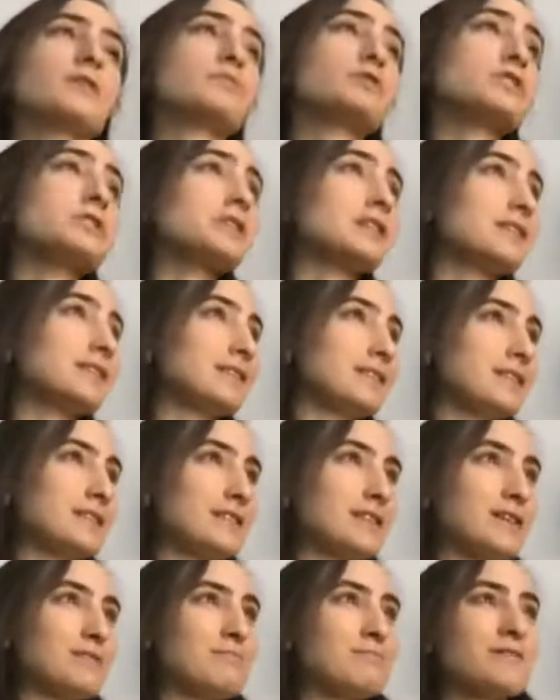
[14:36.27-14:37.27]
And I'm just going to
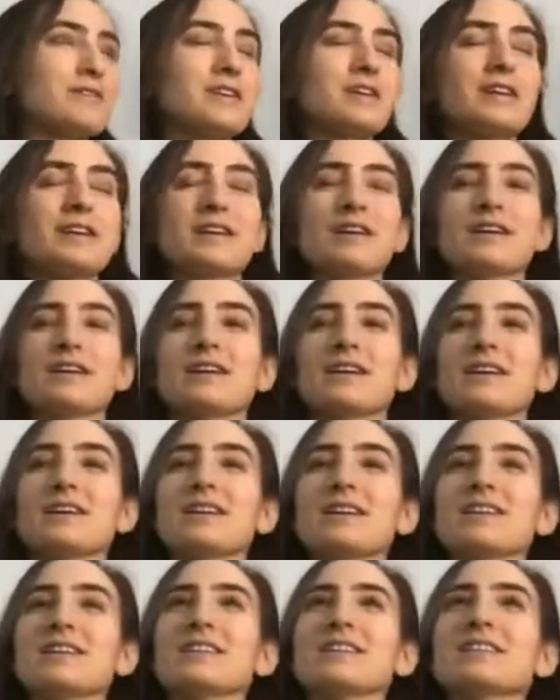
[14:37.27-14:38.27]
list them.
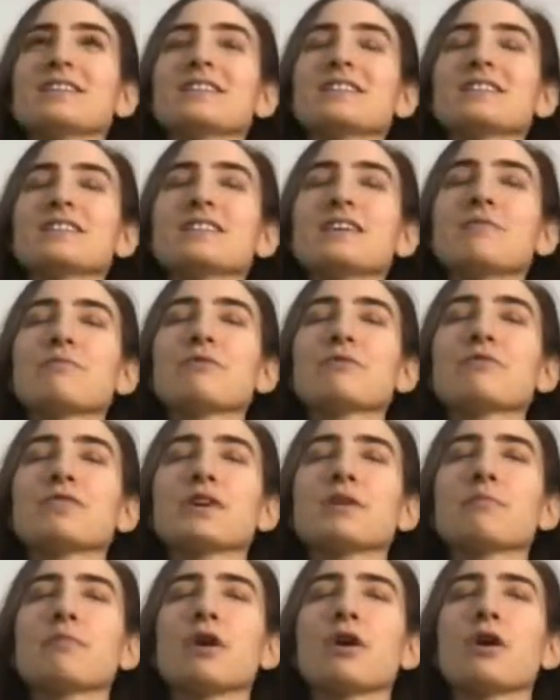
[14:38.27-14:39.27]
Uh, some of
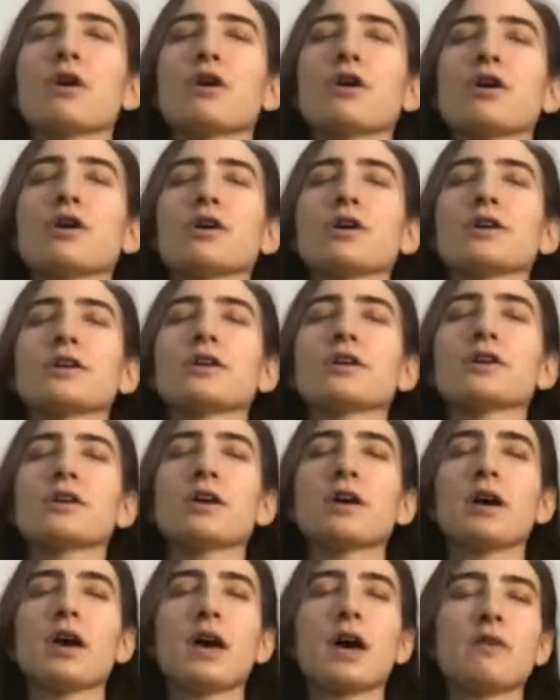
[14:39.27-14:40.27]
them are
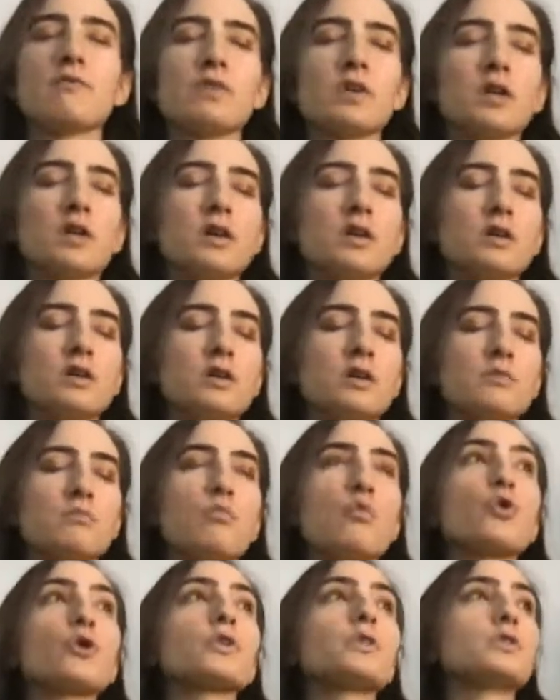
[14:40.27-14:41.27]
having uh,
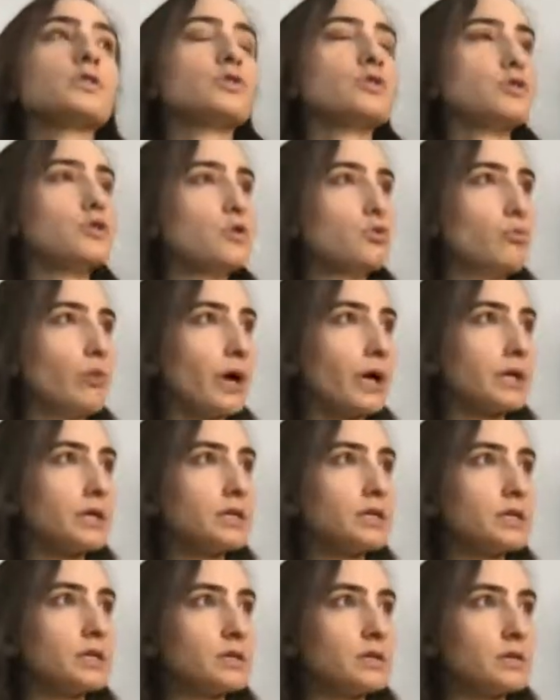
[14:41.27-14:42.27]
more than two
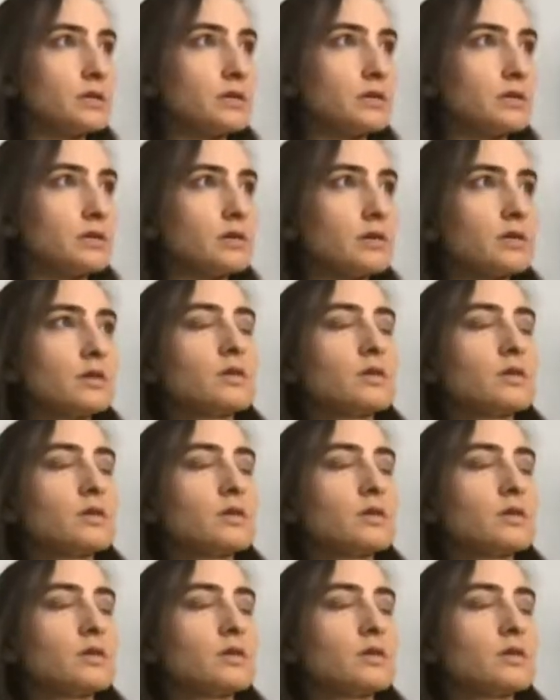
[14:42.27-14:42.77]
pregnancies,